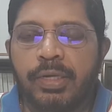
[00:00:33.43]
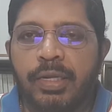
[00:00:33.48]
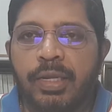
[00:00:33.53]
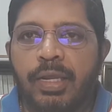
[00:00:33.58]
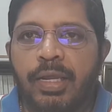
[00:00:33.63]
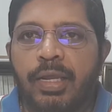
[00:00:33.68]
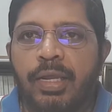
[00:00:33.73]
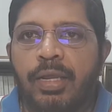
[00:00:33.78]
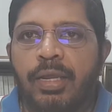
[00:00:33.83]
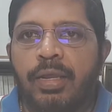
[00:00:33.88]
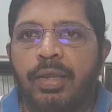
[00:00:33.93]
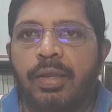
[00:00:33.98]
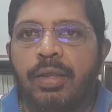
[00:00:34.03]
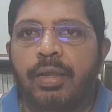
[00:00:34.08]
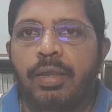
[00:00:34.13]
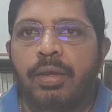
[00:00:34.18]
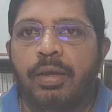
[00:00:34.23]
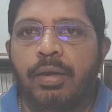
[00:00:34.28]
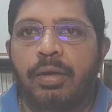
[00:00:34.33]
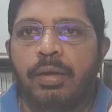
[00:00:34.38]

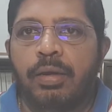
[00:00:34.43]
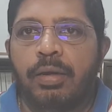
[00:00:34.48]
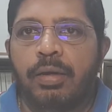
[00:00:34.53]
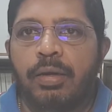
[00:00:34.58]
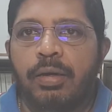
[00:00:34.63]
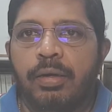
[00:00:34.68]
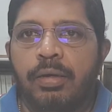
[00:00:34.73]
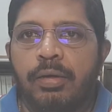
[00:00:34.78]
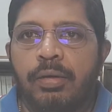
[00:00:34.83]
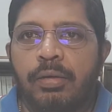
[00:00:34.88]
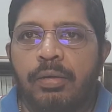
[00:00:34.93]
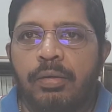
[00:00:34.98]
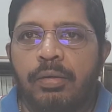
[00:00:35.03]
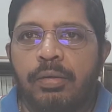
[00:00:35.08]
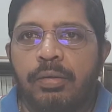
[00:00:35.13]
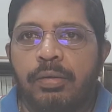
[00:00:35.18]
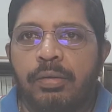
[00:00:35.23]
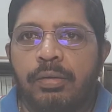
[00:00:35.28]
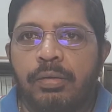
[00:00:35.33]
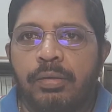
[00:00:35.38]
(no one is talking)